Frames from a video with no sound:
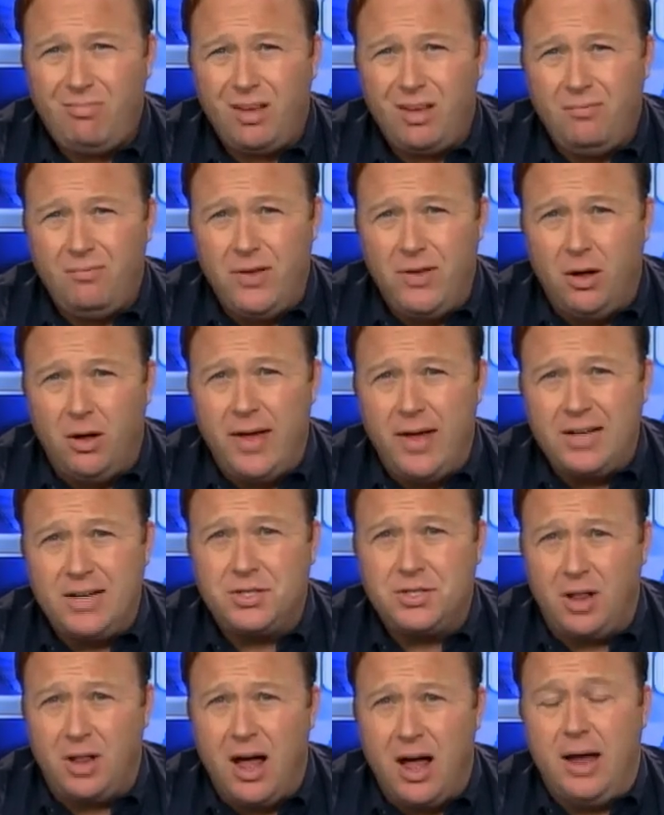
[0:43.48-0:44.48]
fill that
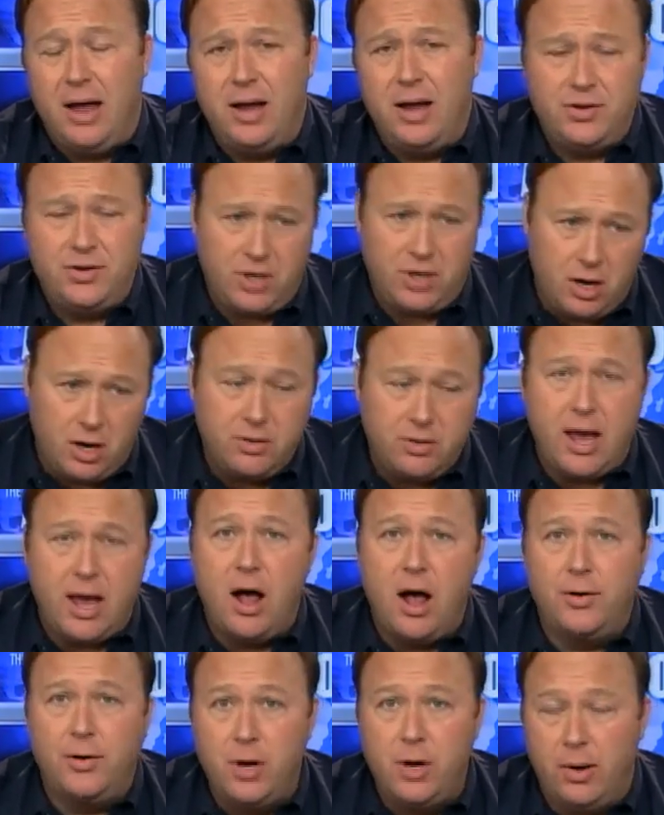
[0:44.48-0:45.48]
slot? And I said, okay,
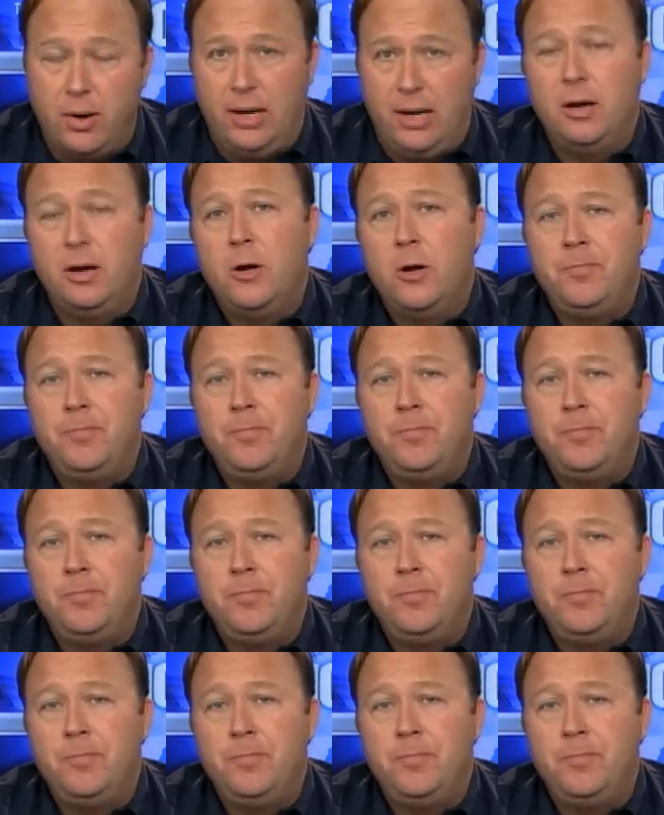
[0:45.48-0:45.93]
I'll do it.